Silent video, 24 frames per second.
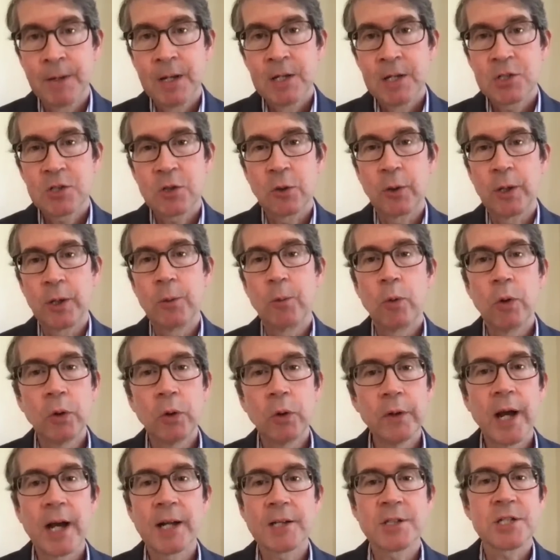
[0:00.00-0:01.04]
So it will
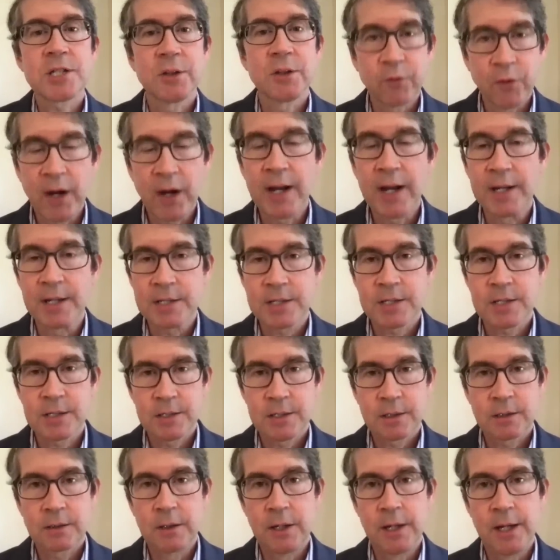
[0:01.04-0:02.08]
not suffice,
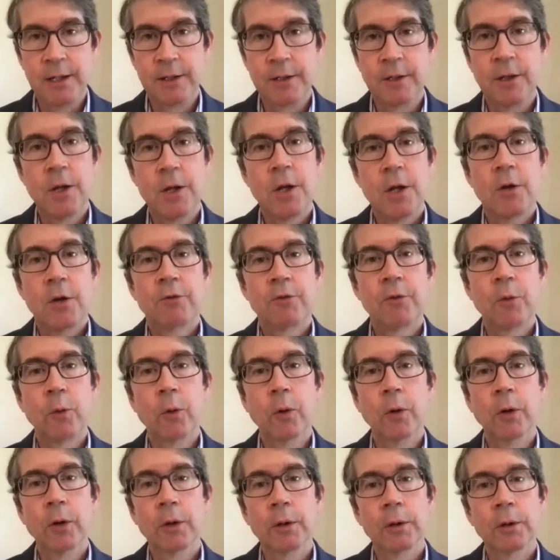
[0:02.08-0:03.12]
Glenn,
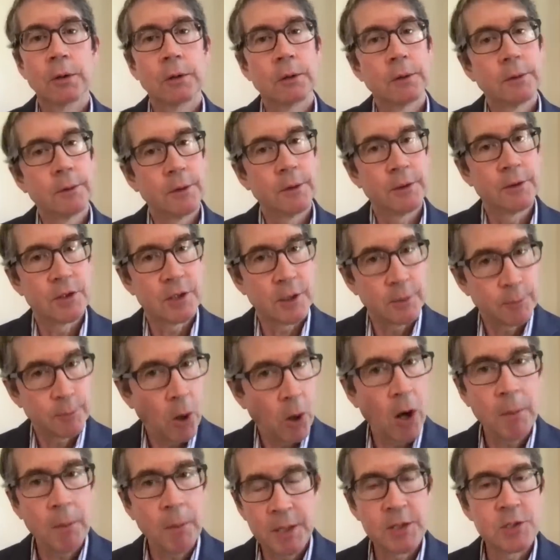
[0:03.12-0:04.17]
for the
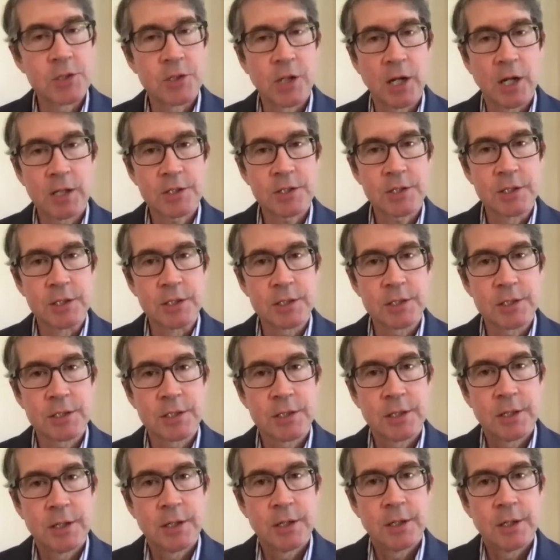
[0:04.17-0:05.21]
Department of Justice
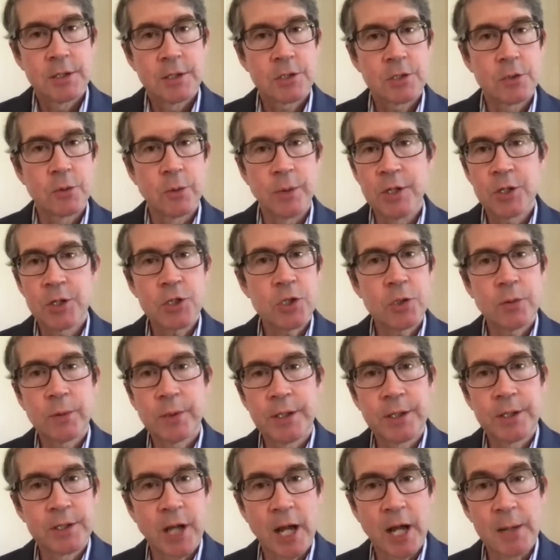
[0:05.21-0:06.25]
to issue an
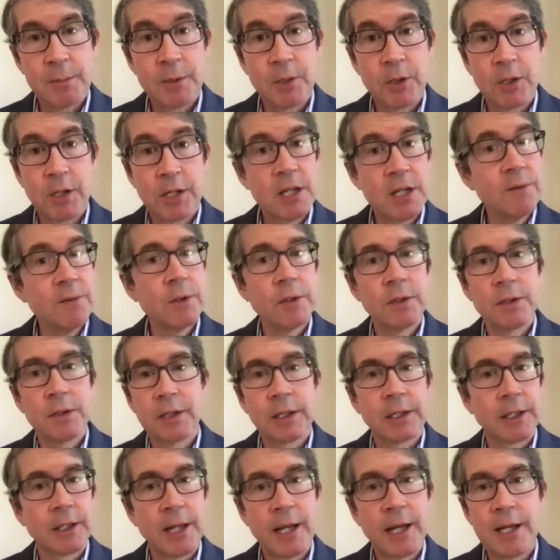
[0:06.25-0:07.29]
indictment and even
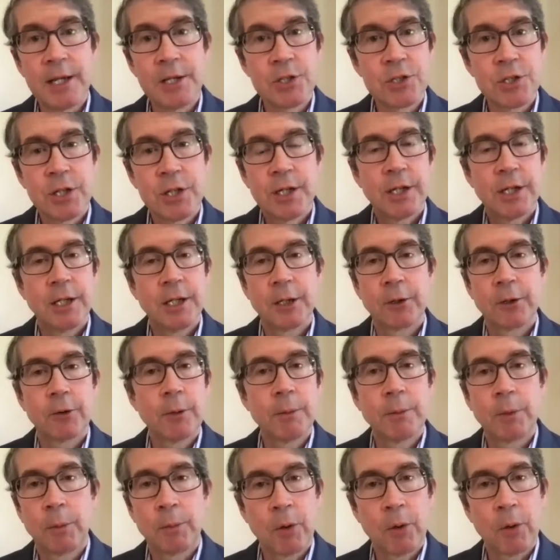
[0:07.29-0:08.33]
engage in
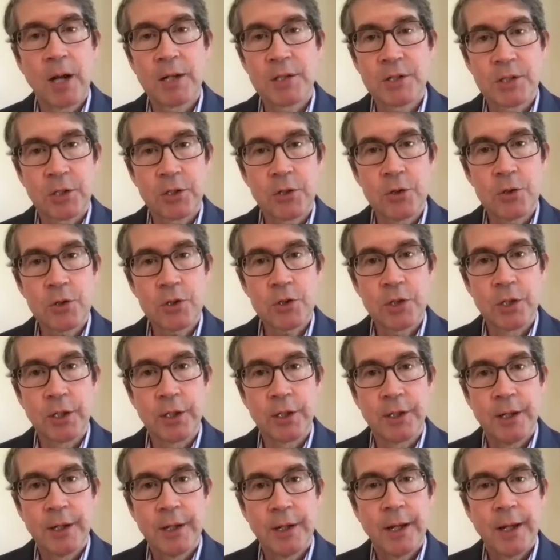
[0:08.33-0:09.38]
criminal
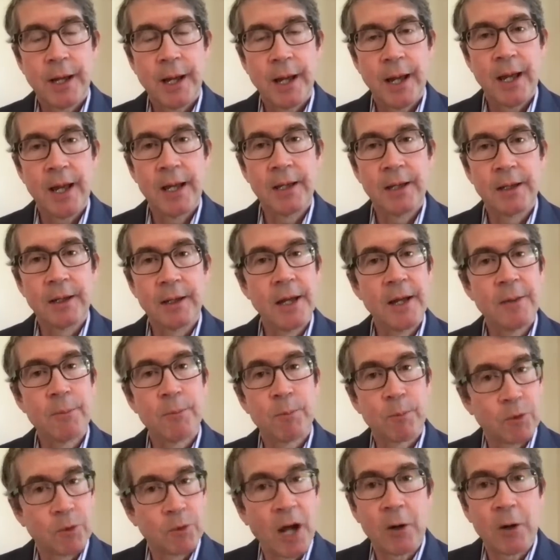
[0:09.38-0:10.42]
prosecution,
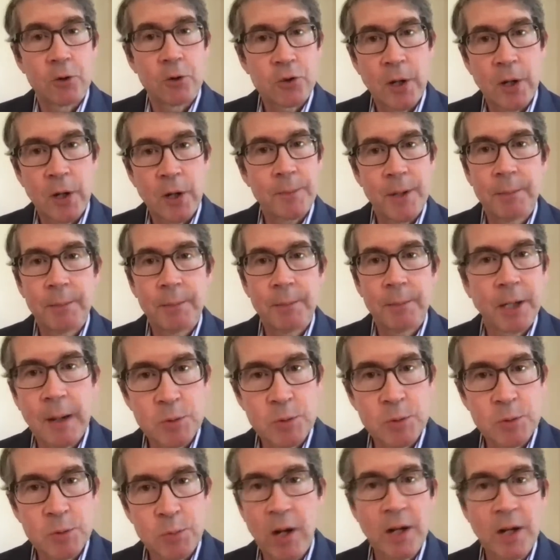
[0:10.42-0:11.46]
and Donald Trump then
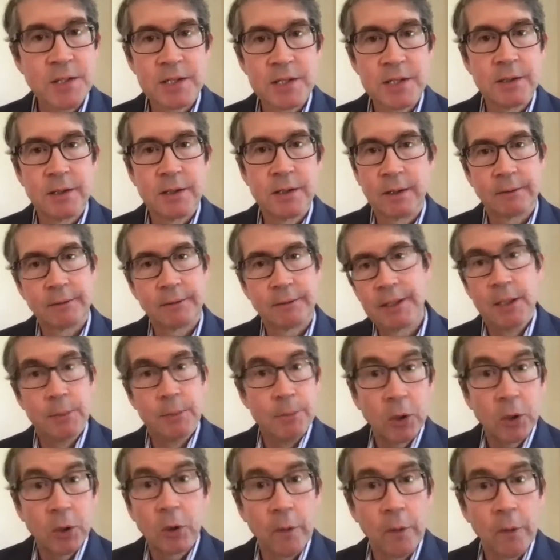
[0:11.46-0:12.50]
becomes president in the
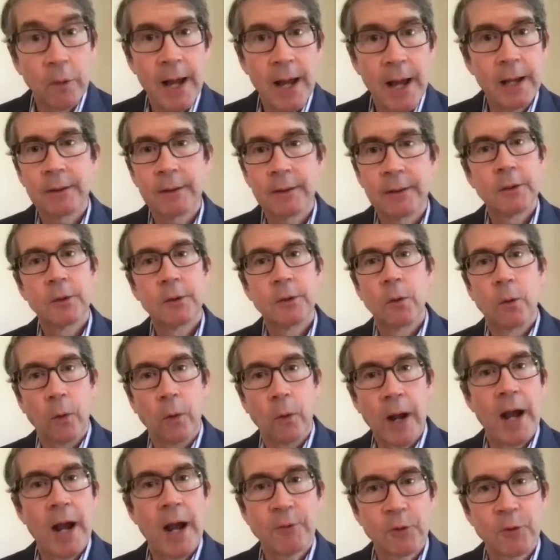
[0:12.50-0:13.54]
middle of that or
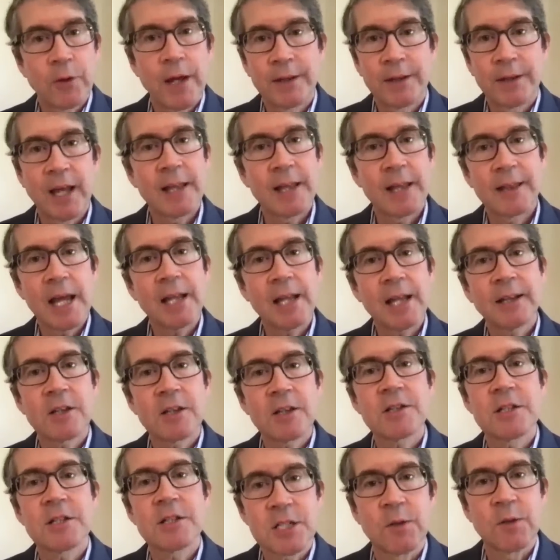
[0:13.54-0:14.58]
after that. That
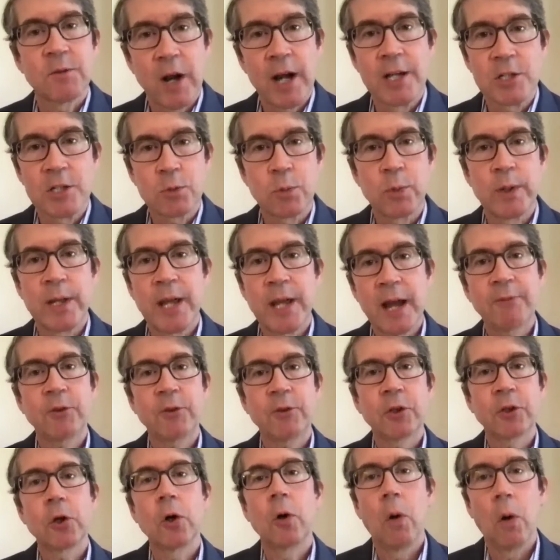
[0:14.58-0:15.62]
doesn't suffice. We have
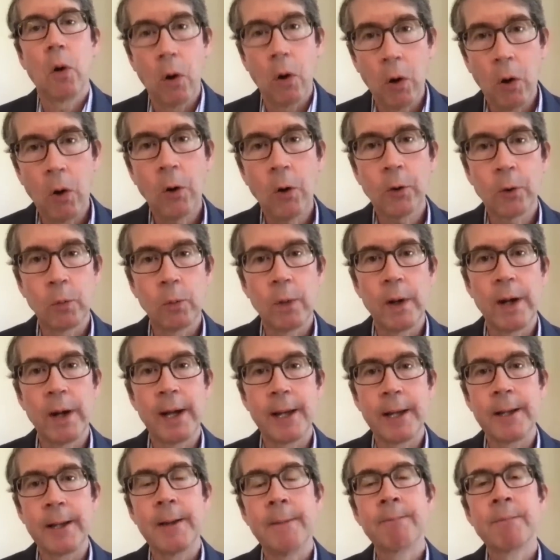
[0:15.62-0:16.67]
to go all the
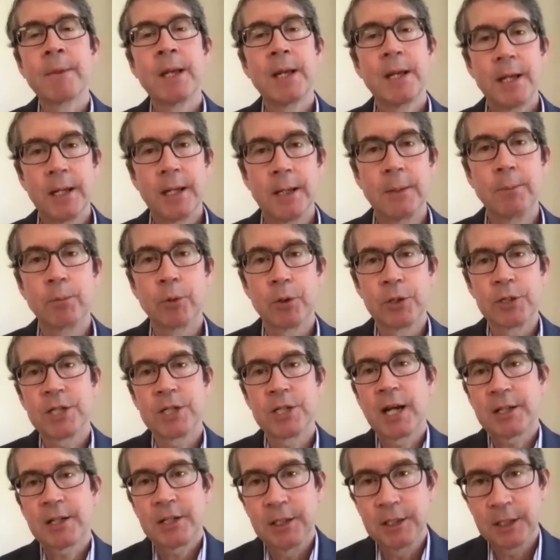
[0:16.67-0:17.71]
way in
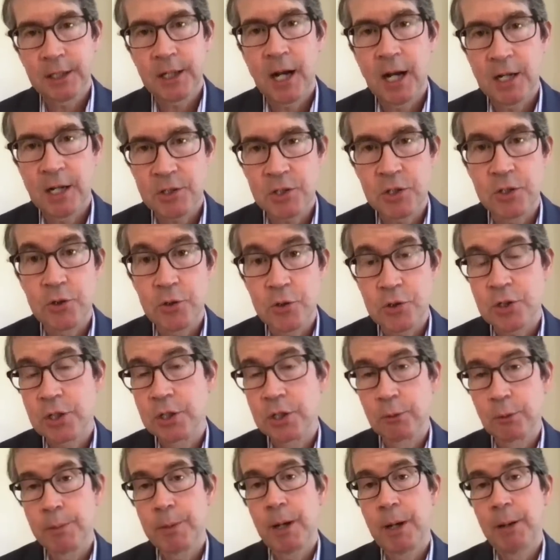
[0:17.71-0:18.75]
protecting the Constitution and
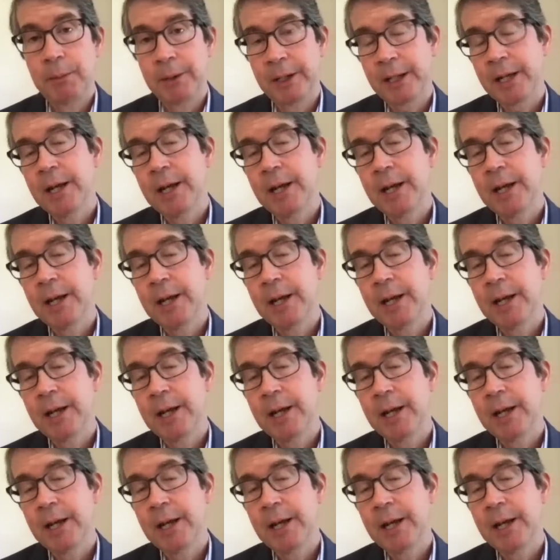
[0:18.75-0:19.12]
the Republic,